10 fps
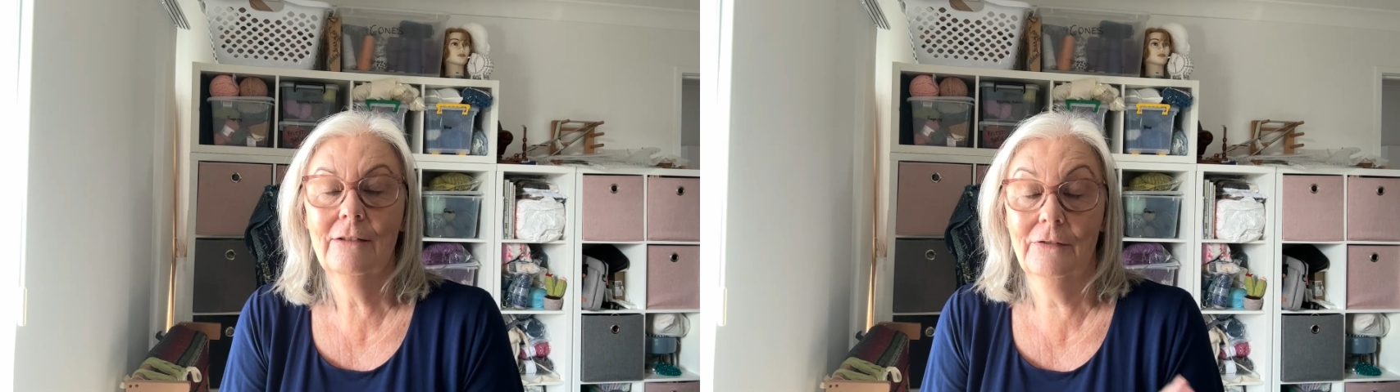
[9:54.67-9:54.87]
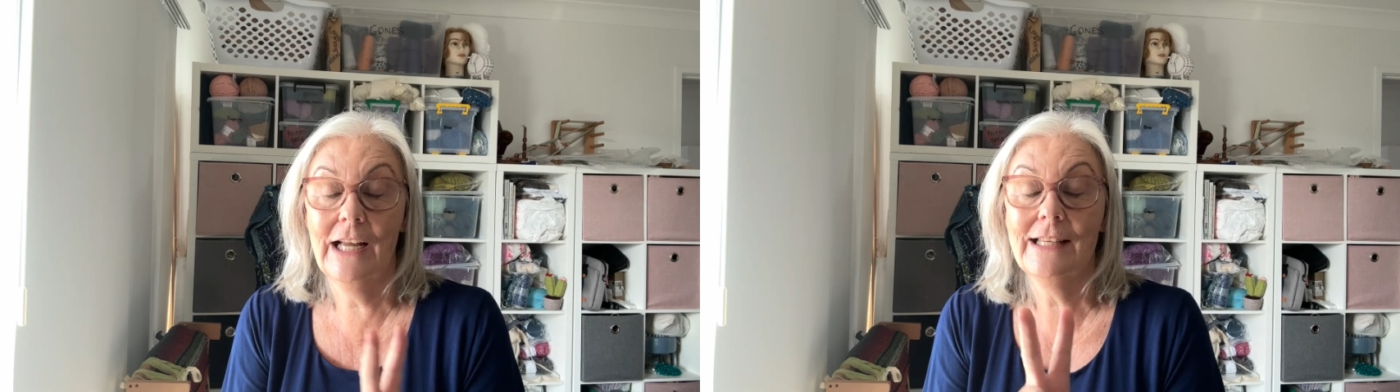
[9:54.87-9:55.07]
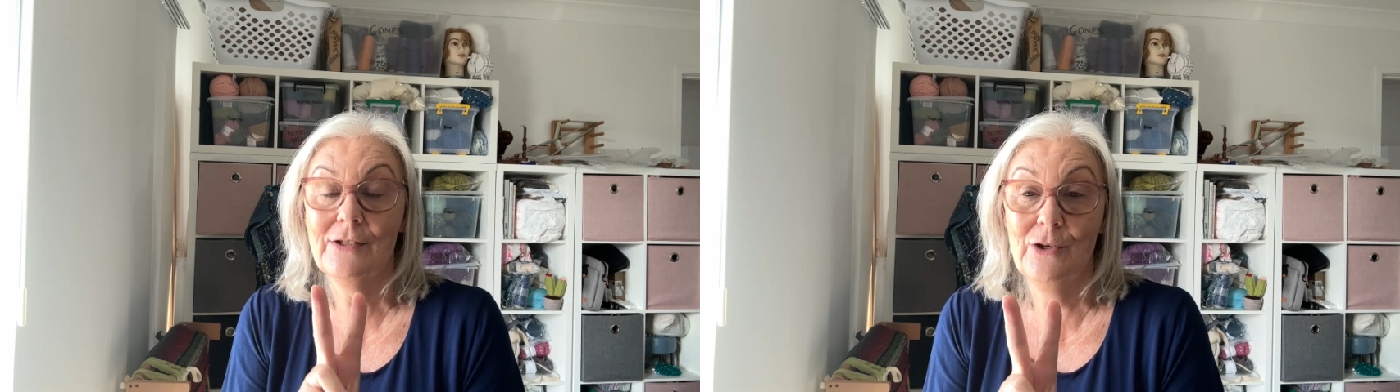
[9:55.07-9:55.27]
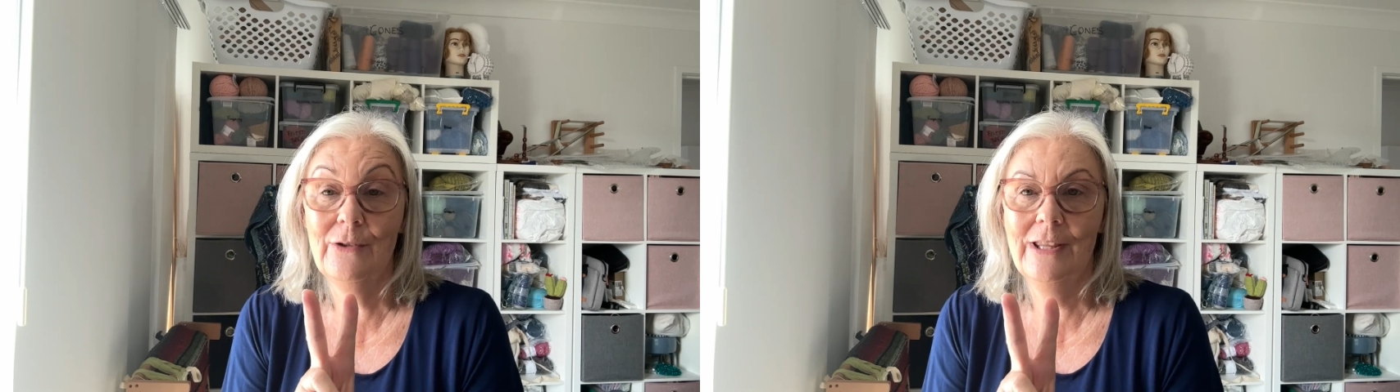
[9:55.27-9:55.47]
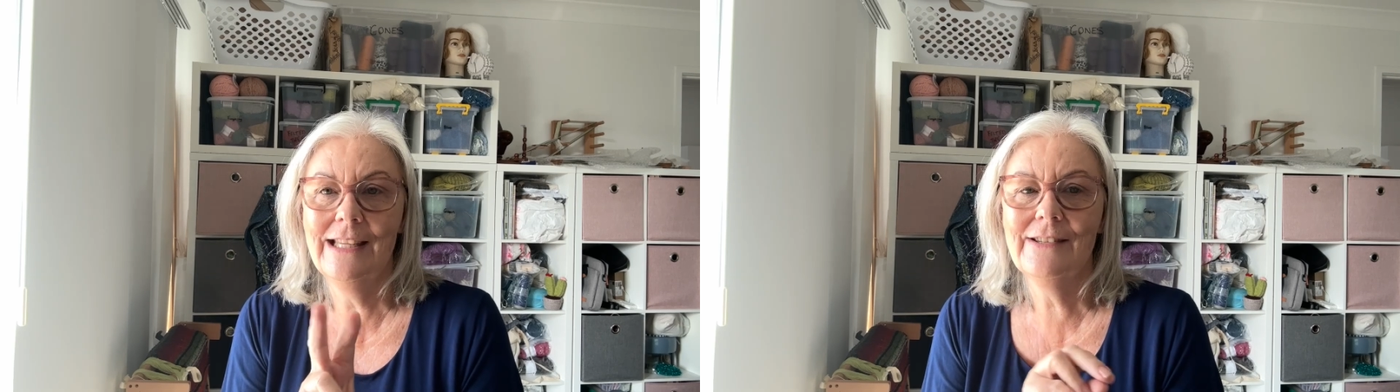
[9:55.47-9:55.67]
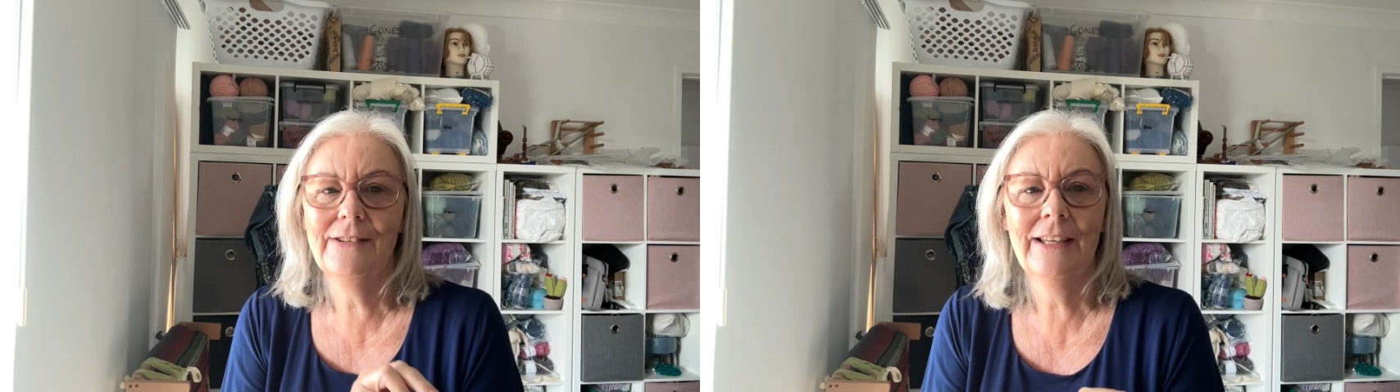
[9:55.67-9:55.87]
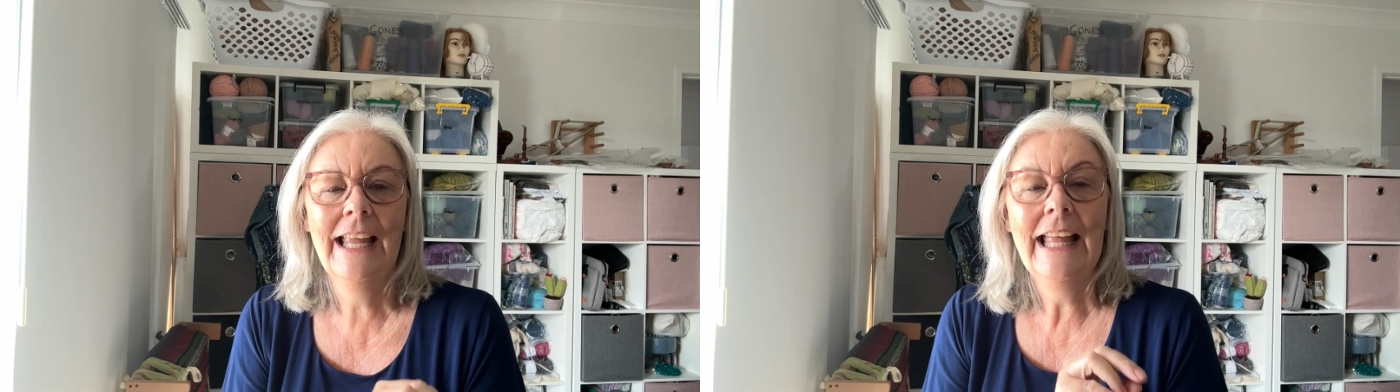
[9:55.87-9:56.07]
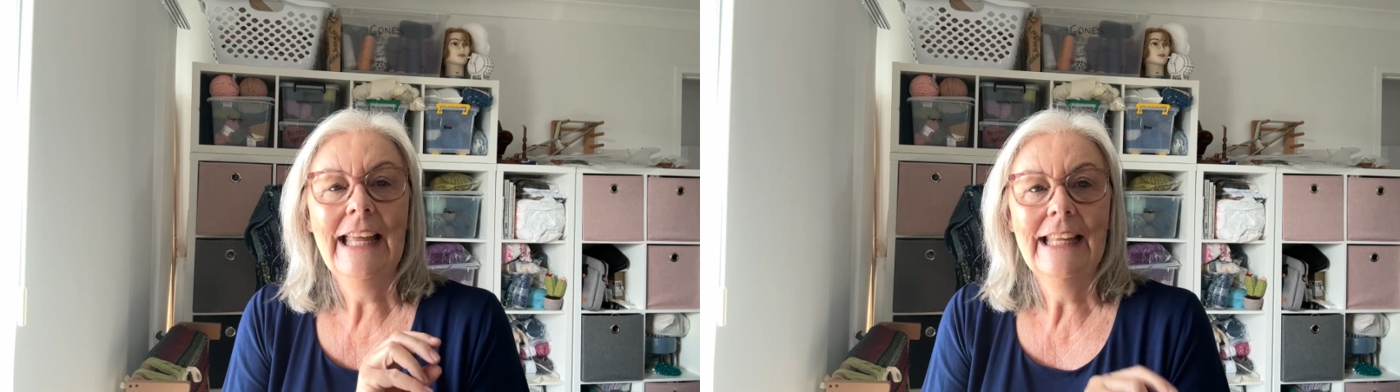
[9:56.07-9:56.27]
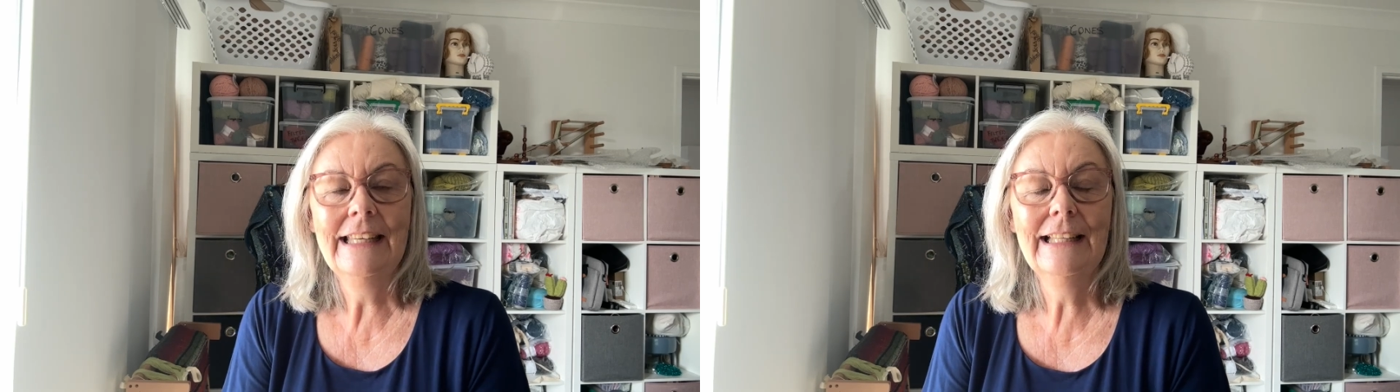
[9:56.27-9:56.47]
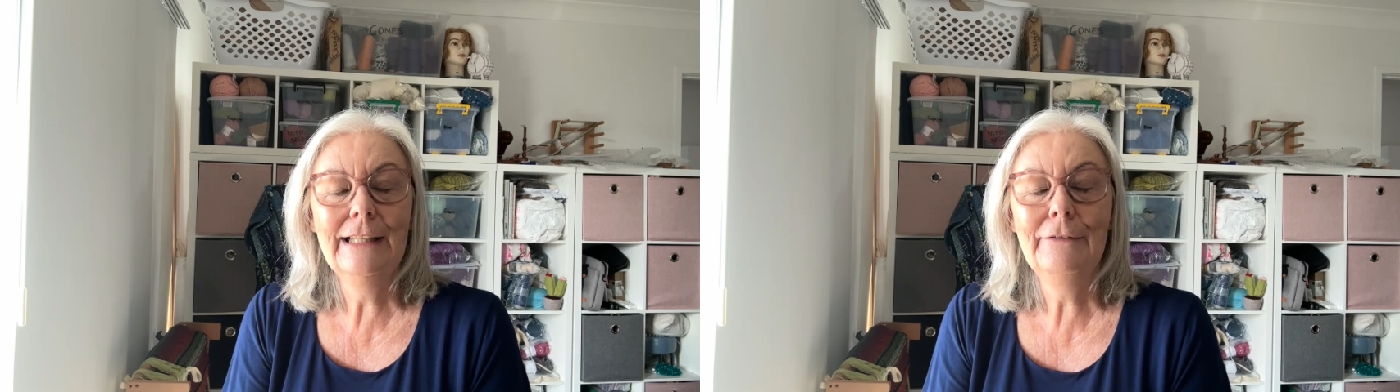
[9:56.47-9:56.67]
I've cast 2 things on,
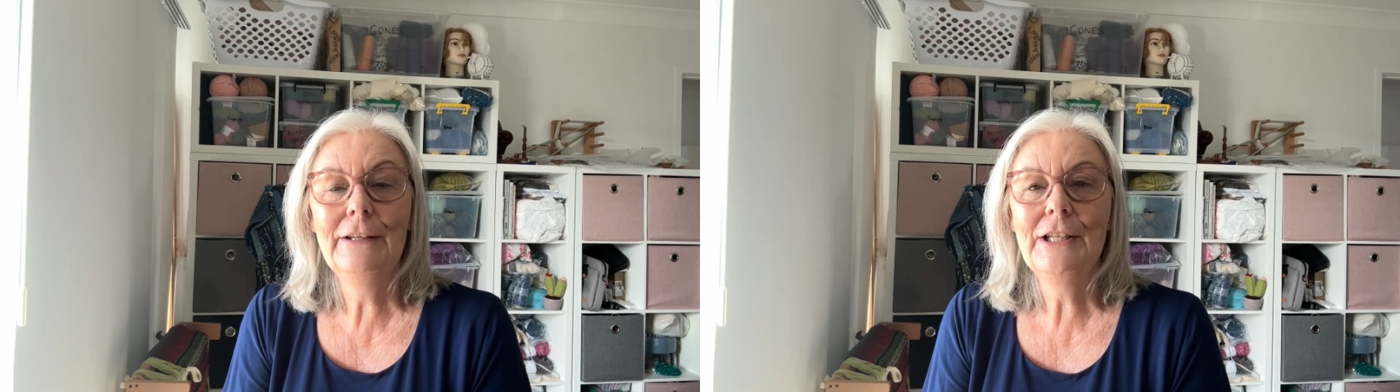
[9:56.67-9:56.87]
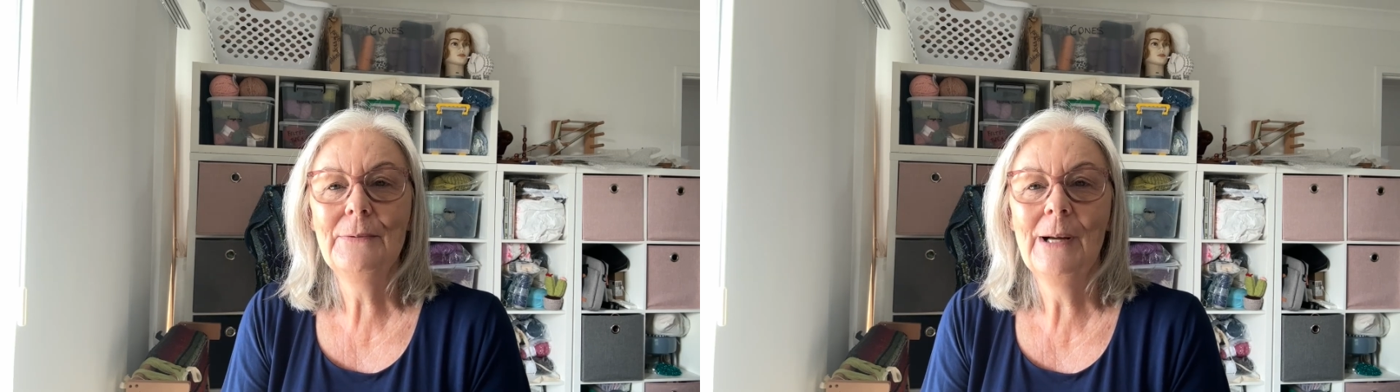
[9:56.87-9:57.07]
nearly finished